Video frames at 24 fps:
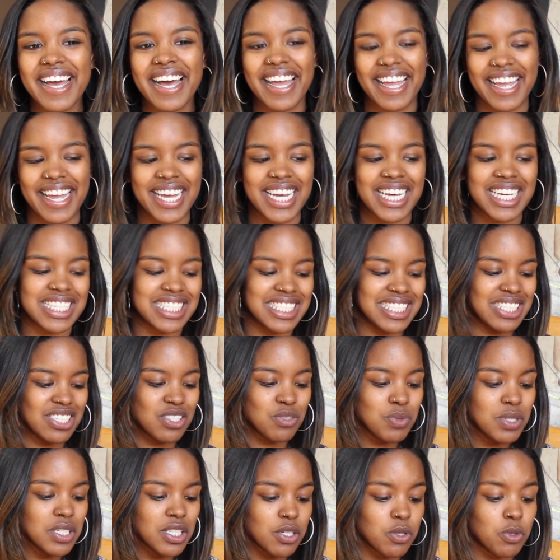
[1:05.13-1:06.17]
And it's
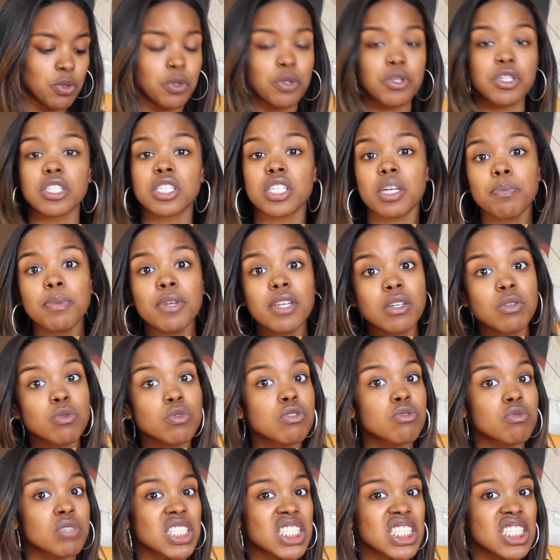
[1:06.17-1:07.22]
really cool. The shipping was
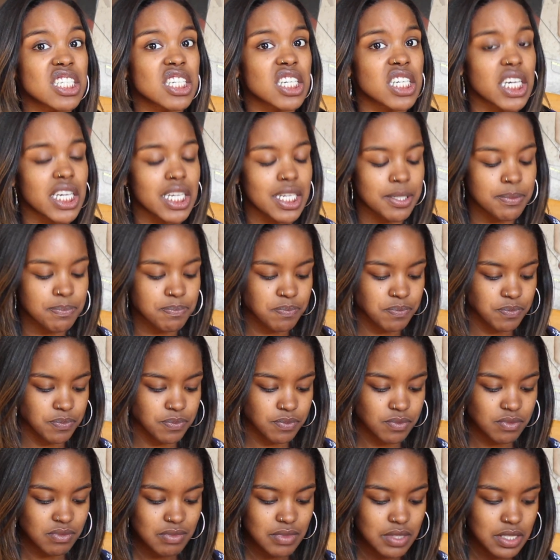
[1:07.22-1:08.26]
really good.
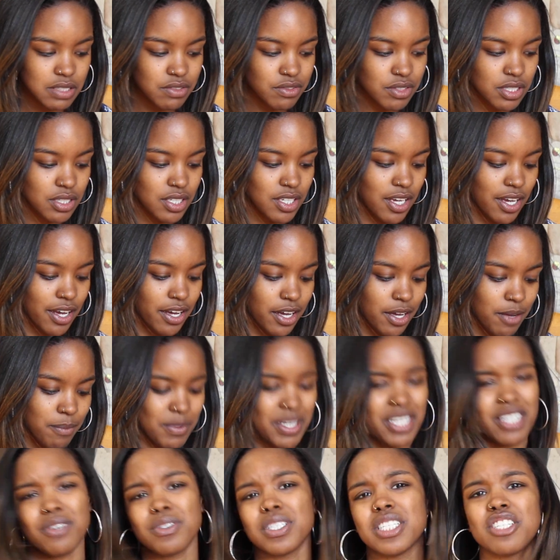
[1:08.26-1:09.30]

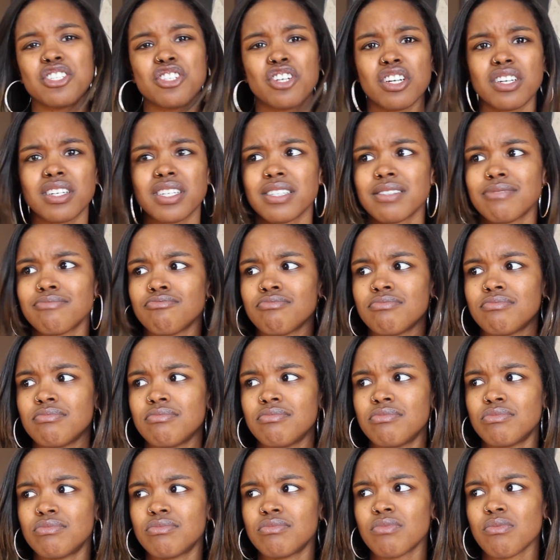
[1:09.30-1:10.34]
It only took
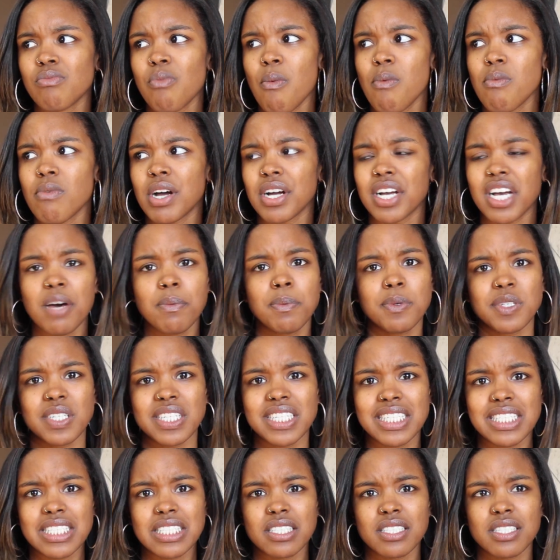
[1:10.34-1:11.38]
a couple
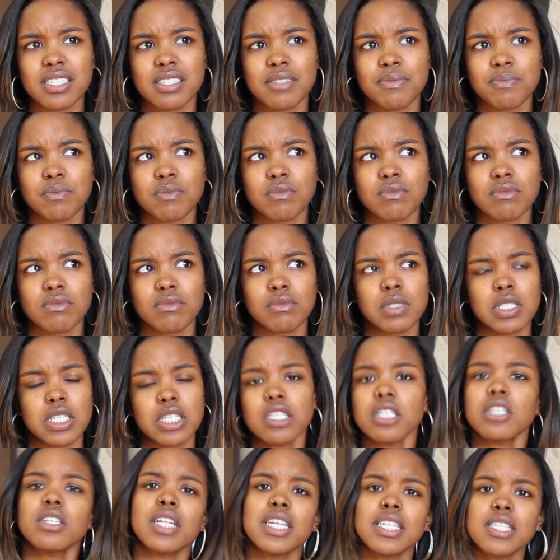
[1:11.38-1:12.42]
days. It
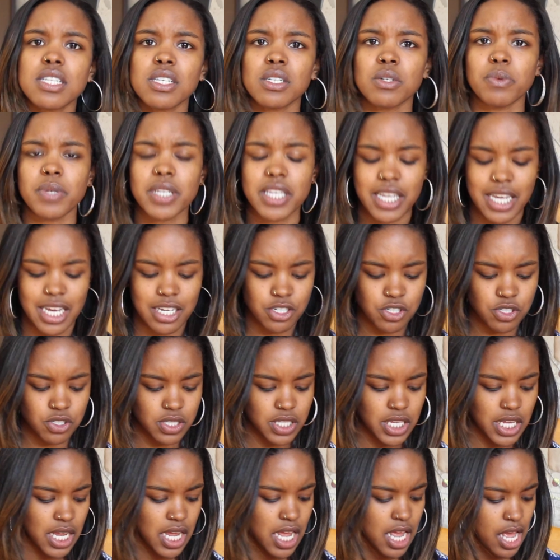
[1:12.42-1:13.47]
took less than a week
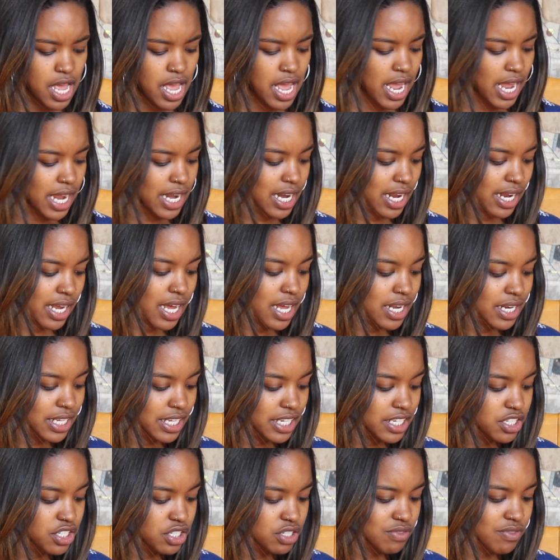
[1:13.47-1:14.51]
actually. And I got
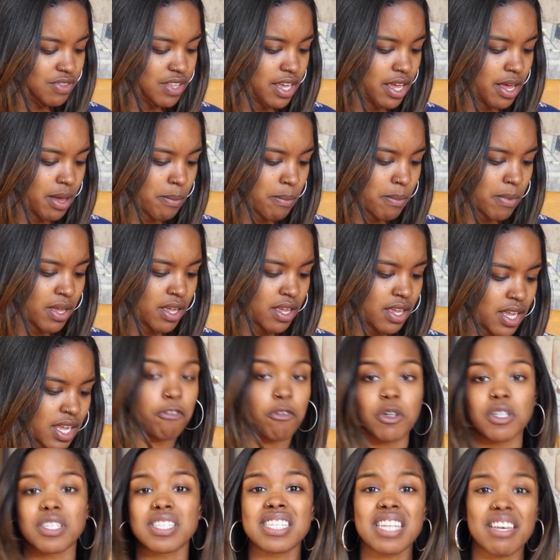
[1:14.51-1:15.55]
each of them
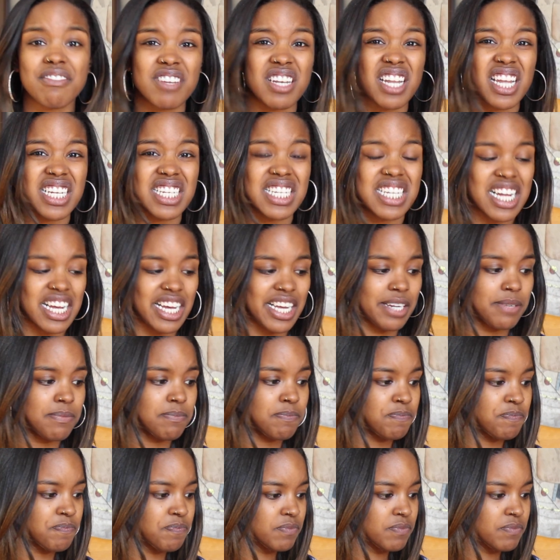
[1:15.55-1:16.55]
for $7.99.